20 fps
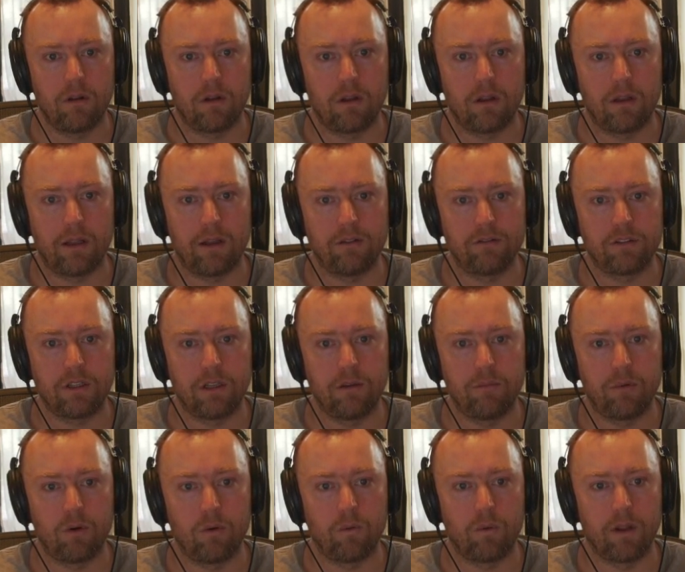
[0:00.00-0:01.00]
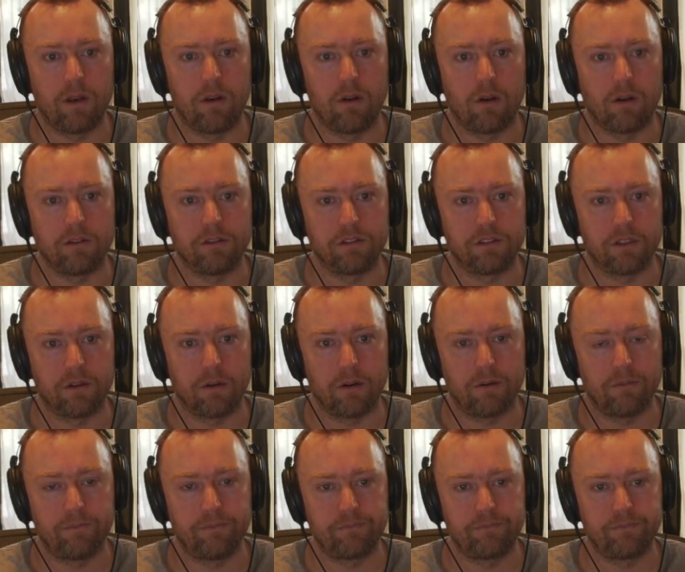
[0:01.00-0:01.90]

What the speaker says: allows input when non-zero.